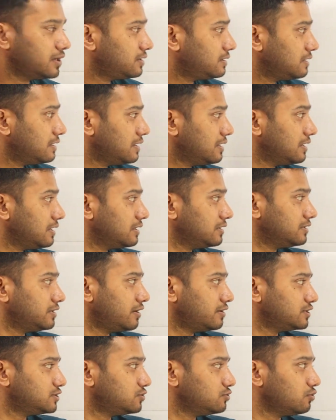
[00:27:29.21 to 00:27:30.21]
But
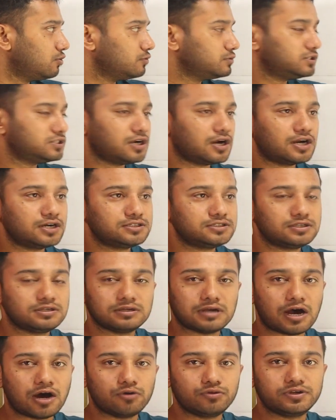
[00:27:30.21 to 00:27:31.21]
there is no charge
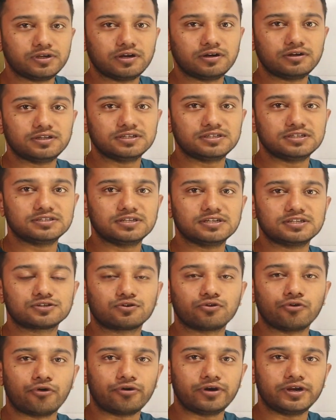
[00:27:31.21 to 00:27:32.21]
out here. This is
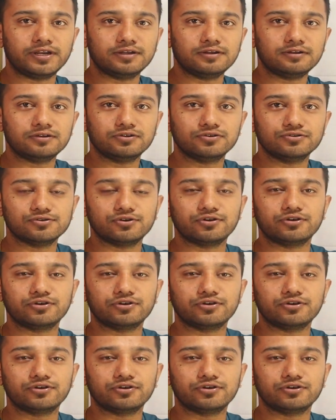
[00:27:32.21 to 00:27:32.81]
just chlorine.